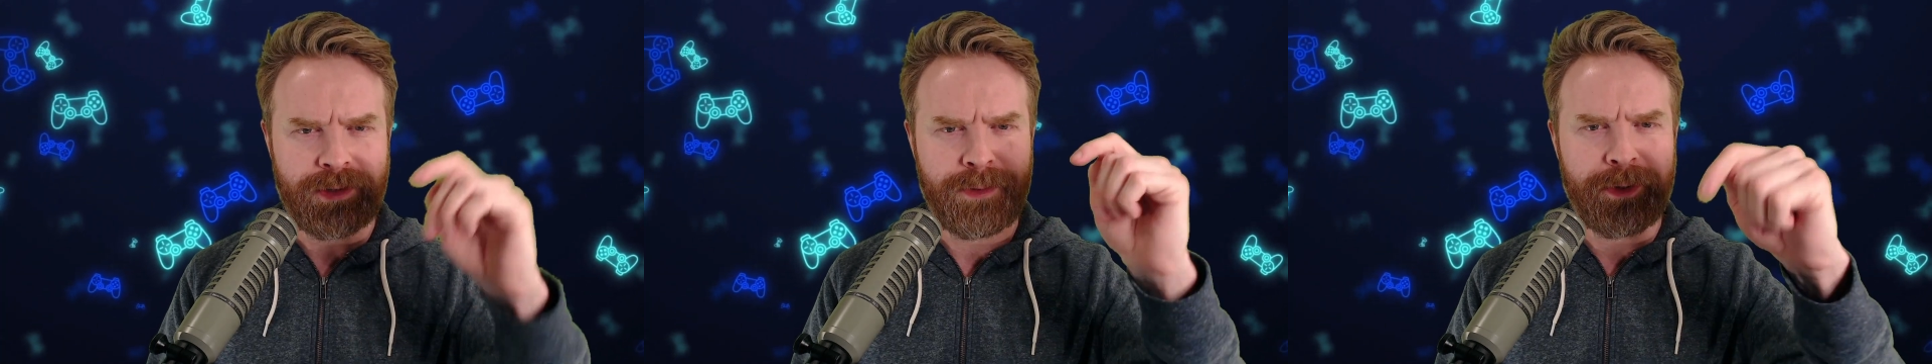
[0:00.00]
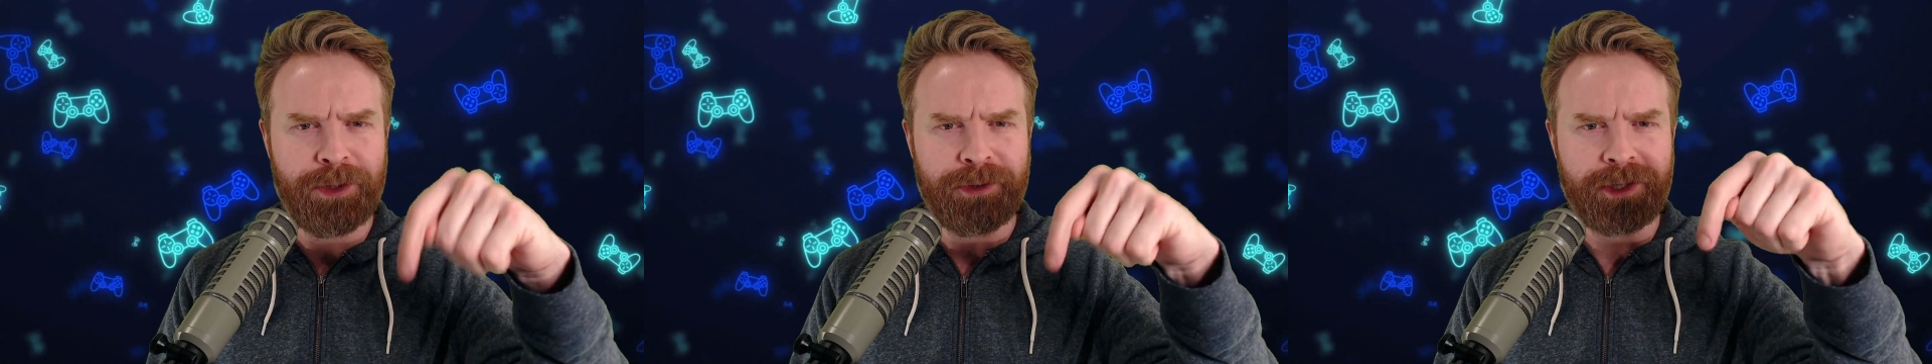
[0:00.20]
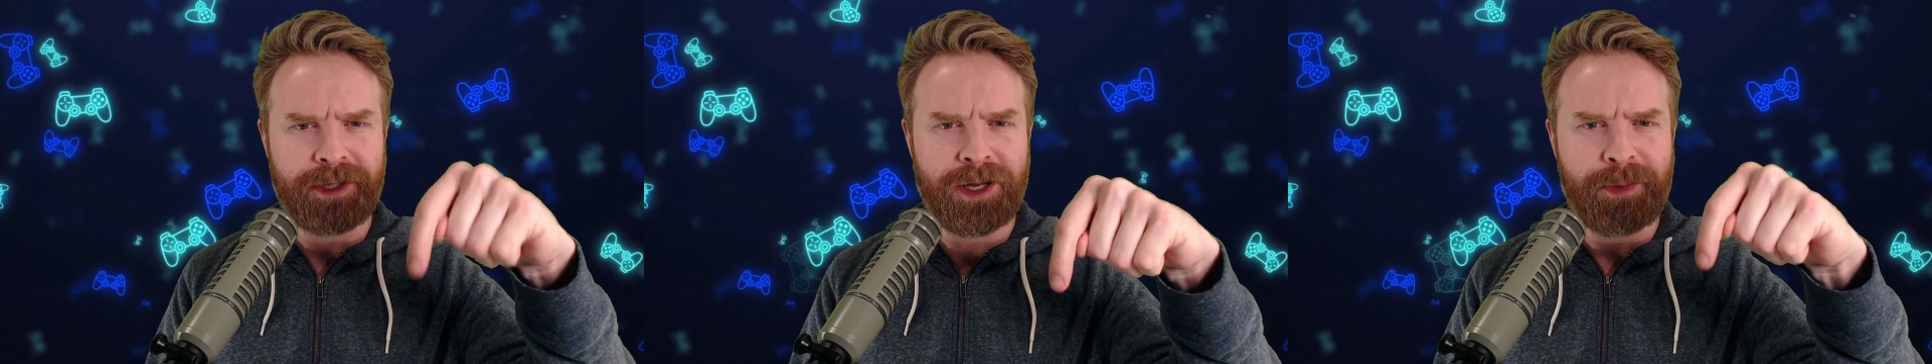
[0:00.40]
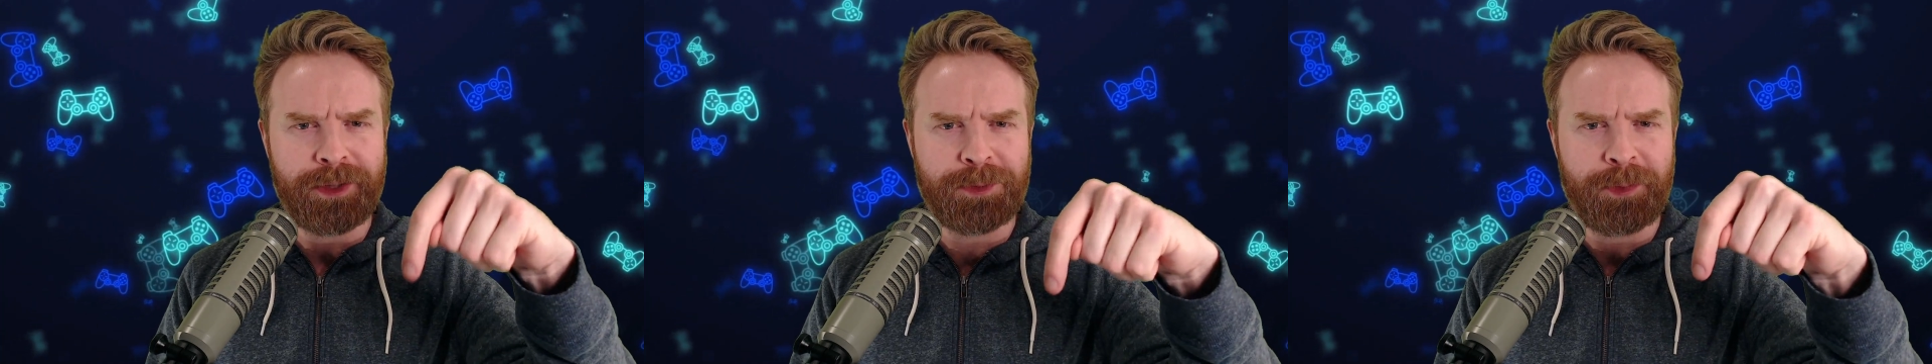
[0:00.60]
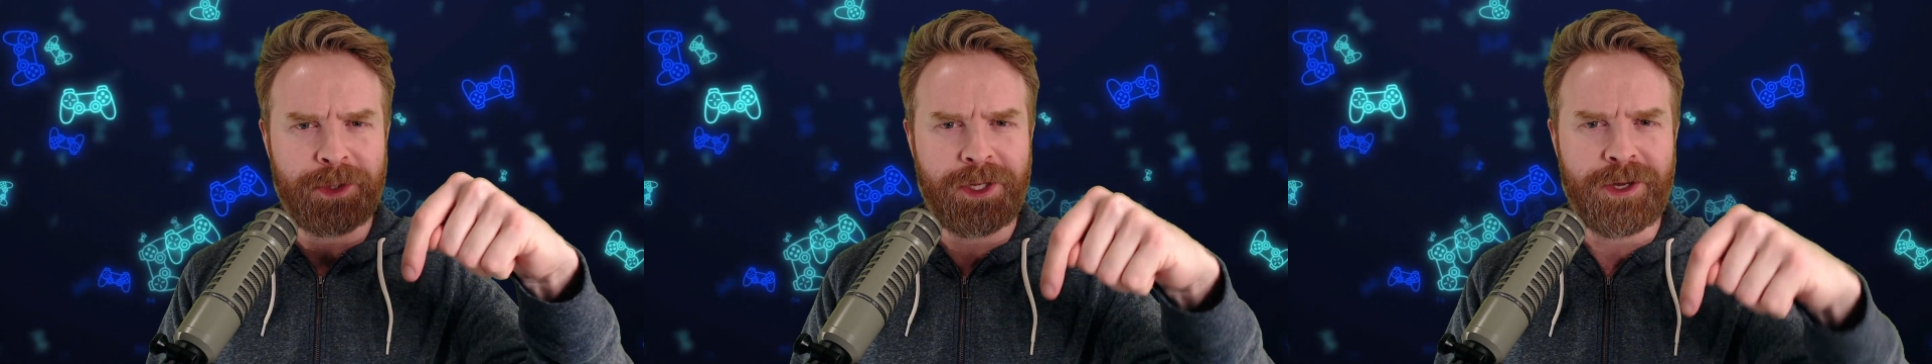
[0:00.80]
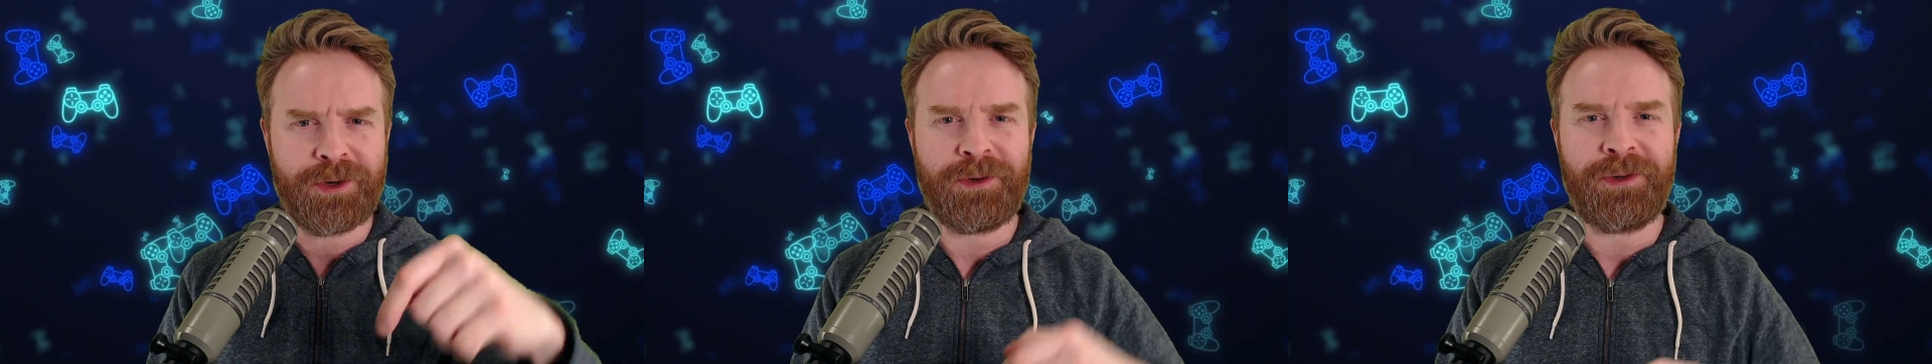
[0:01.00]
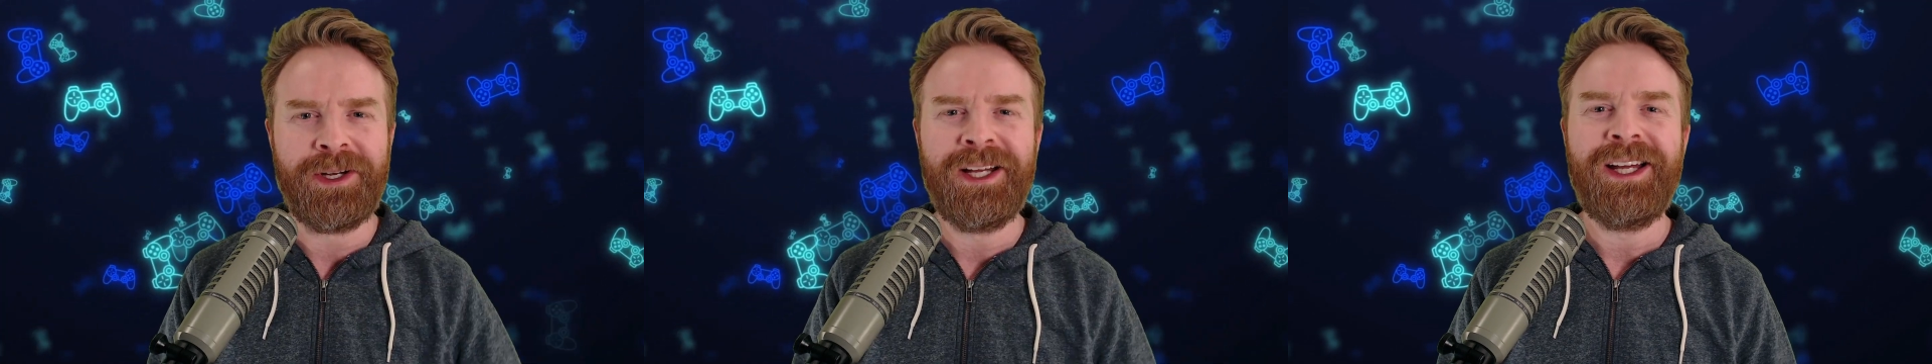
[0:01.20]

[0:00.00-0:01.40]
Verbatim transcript: Let me know in the comments below.